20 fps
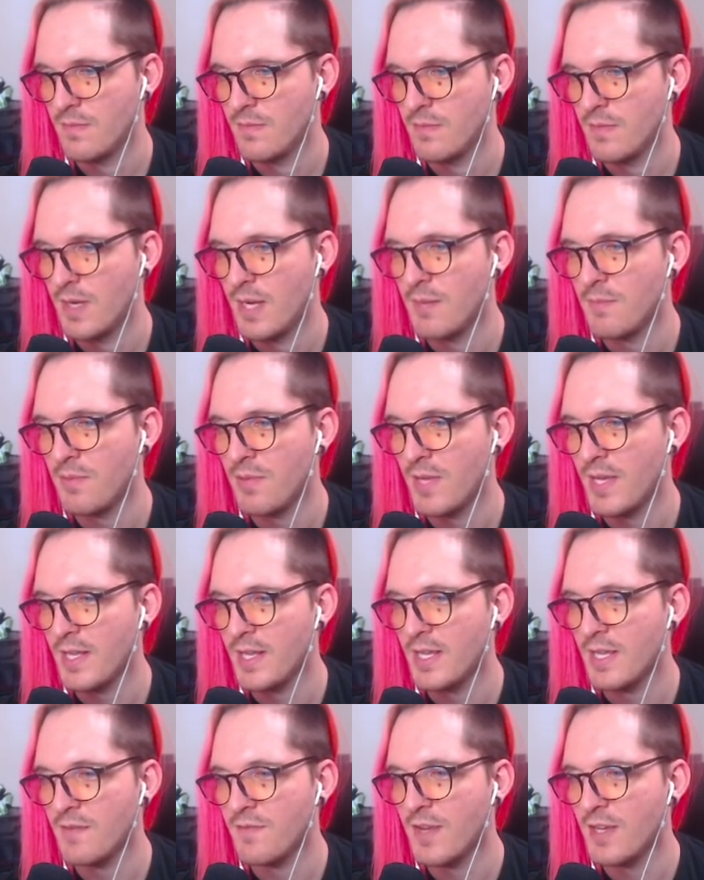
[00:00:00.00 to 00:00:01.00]
I'm playing
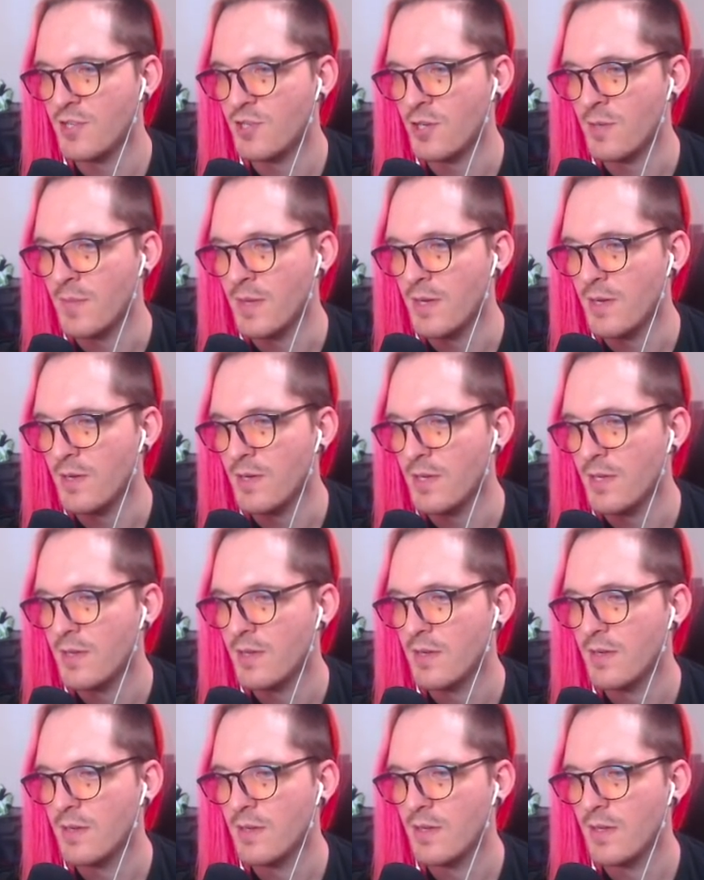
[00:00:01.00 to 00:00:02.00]
the adventure mode
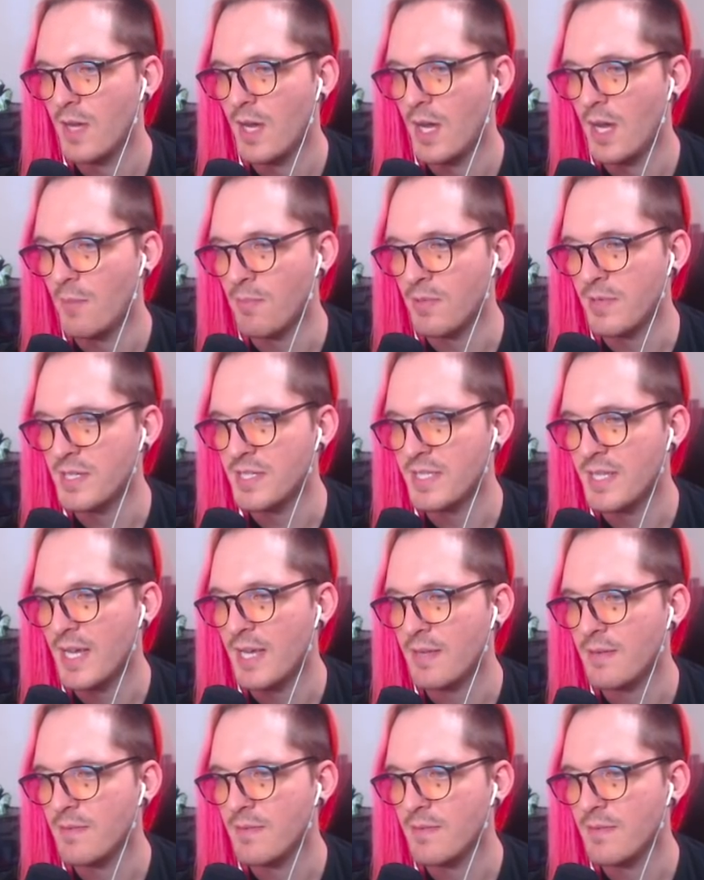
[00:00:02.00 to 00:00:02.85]
preset,